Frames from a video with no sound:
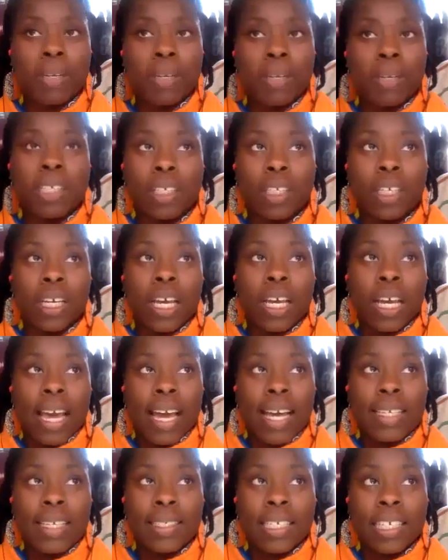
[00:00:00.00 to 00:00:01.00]
especially
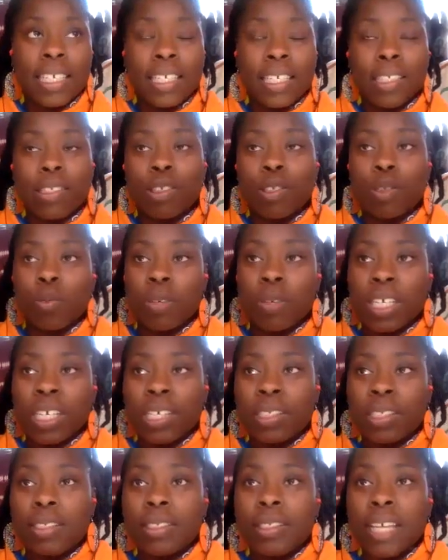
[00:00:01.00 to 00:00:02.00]
as teens,
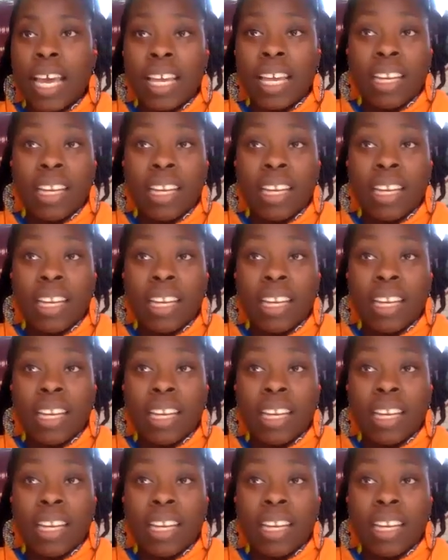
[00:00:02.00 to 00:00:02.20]
tweens,